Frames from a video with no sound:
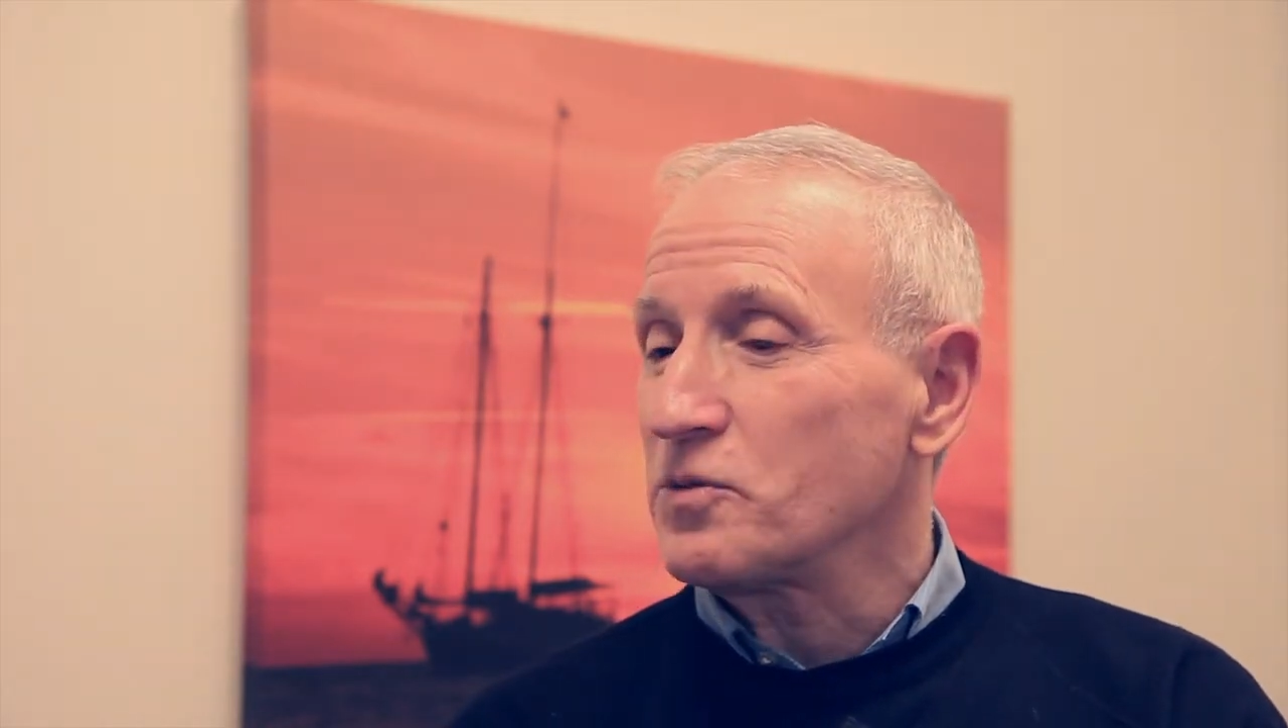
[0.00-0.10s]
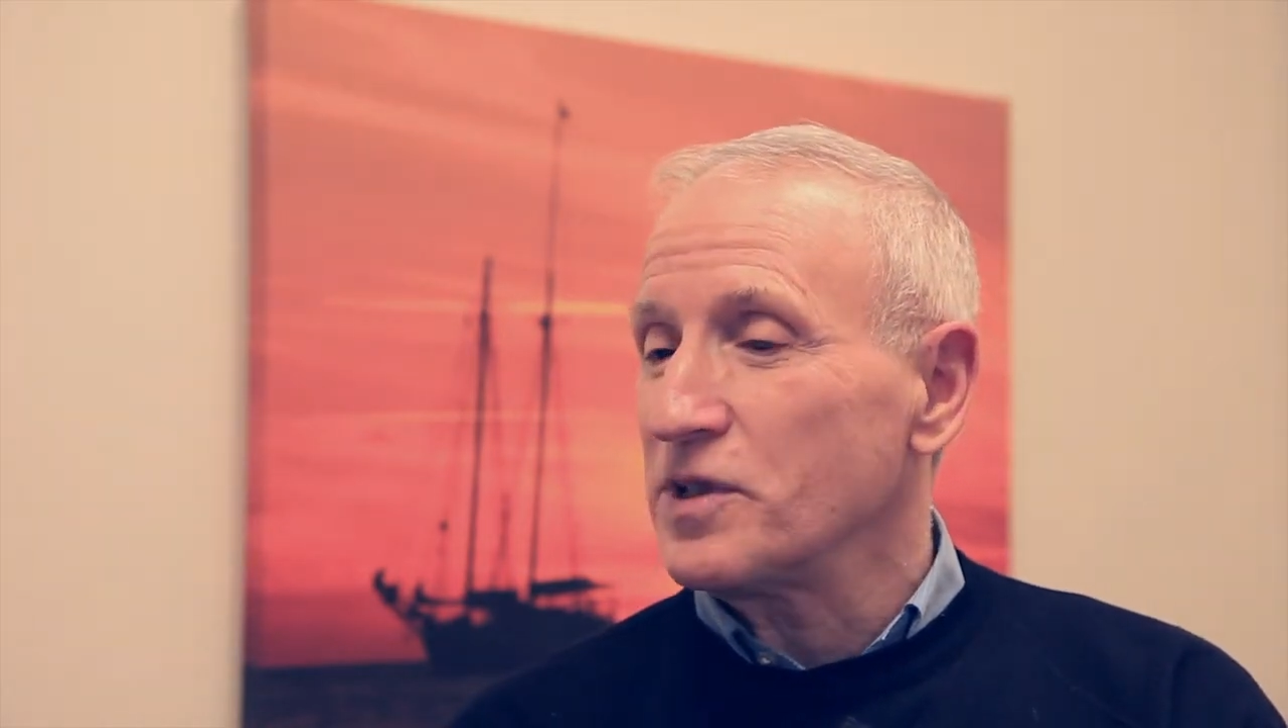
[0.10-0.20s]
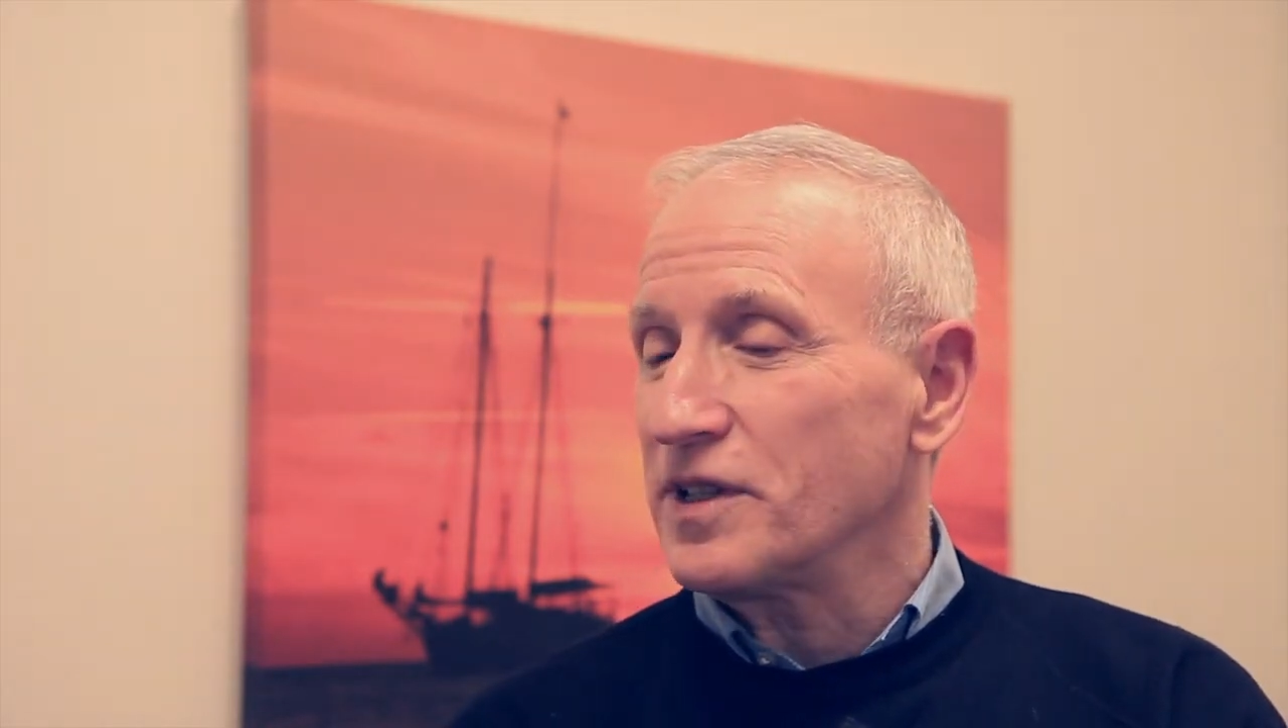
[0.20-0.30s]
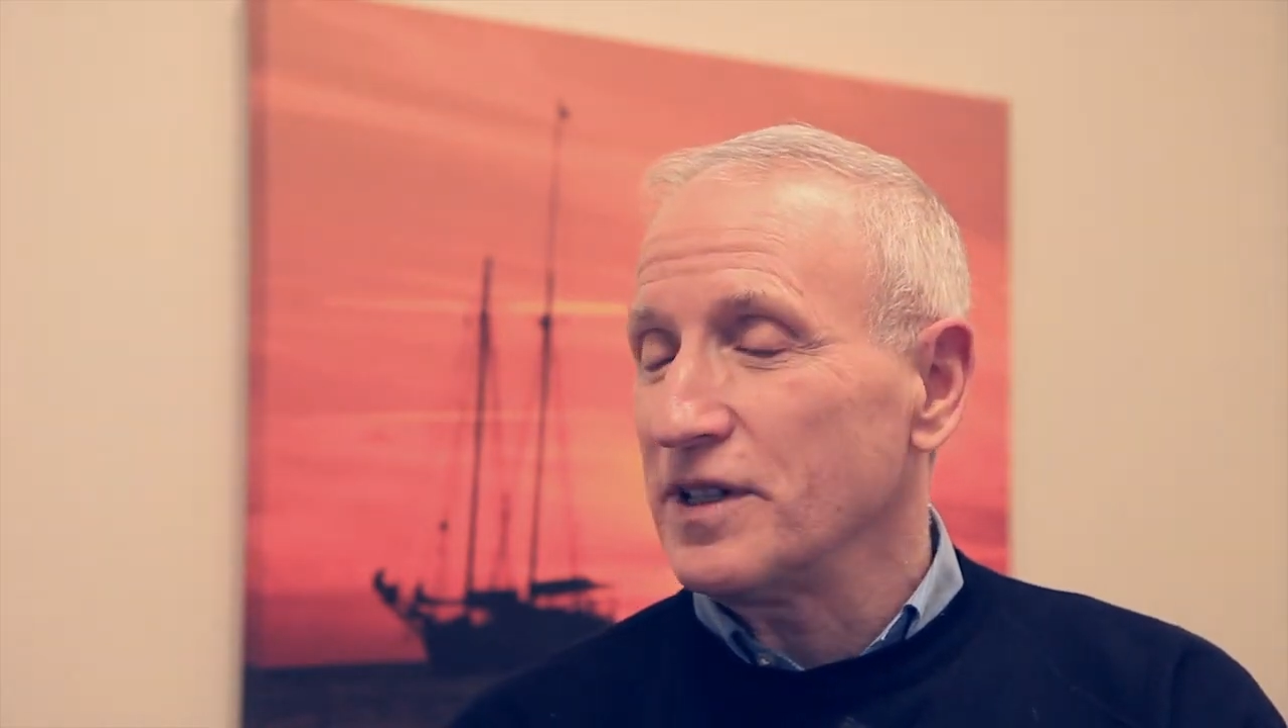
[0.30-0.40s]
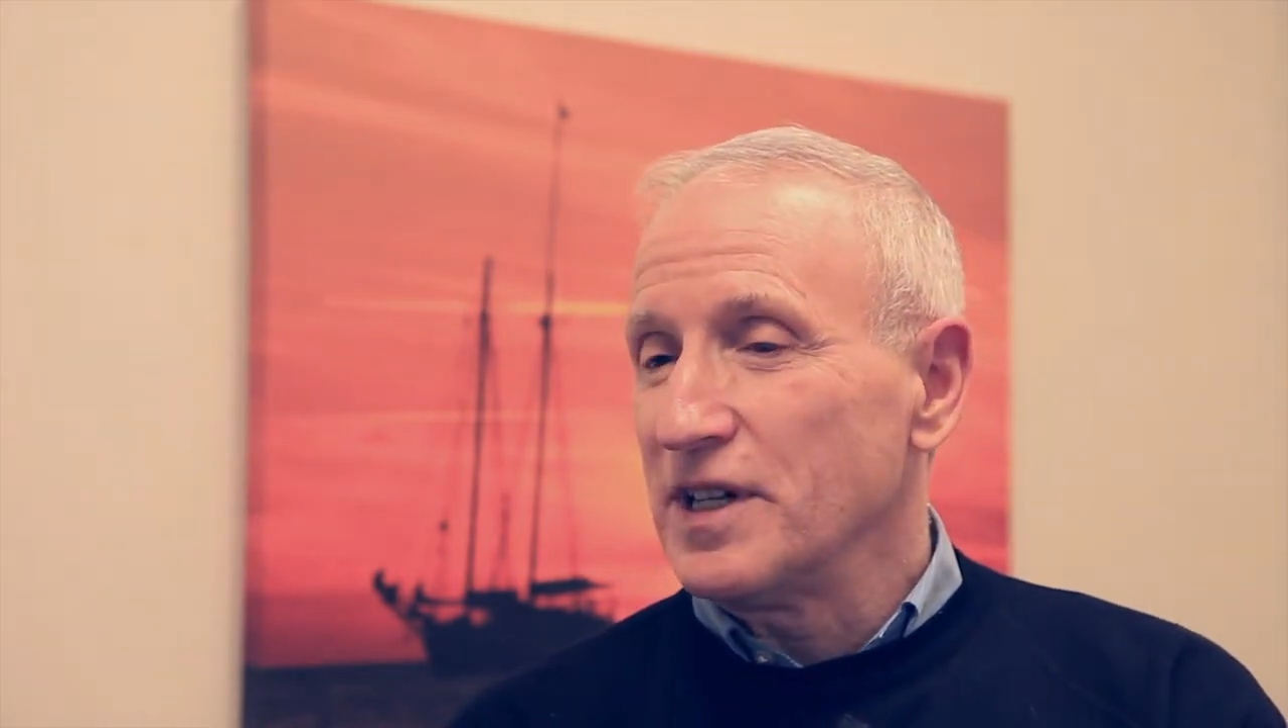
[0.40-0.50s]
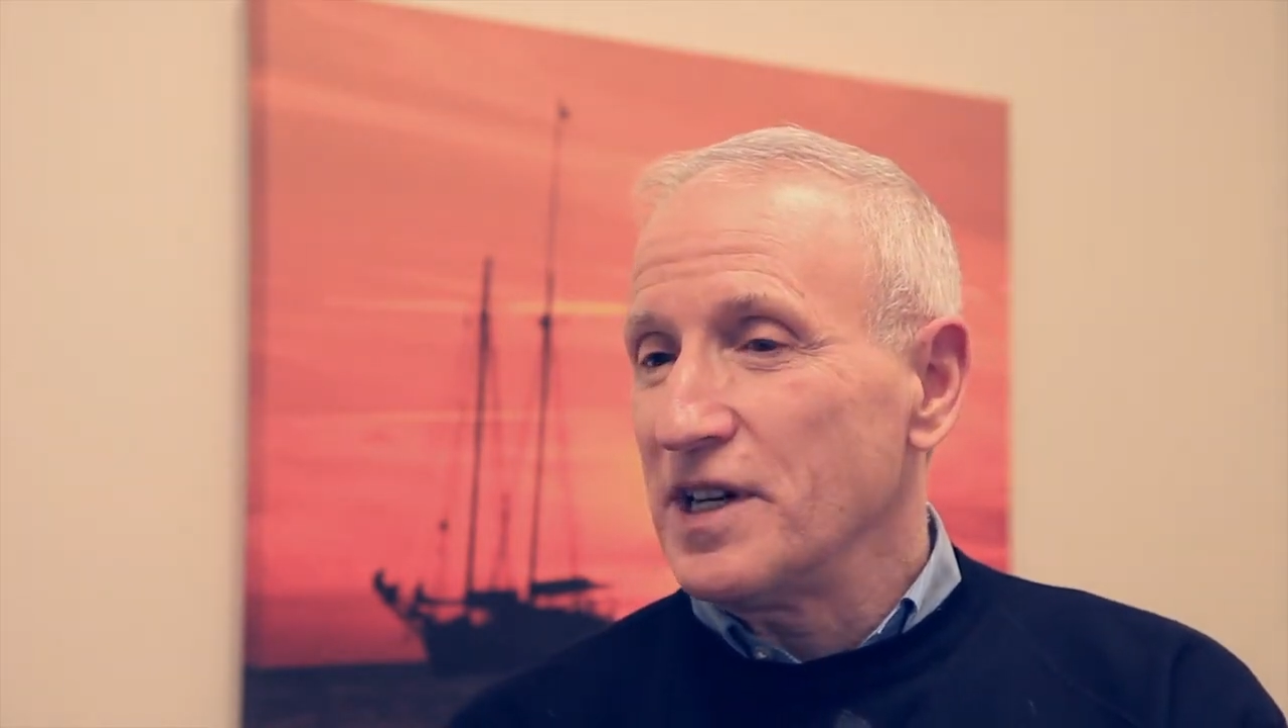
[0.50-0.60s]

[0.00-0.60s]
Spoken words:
with a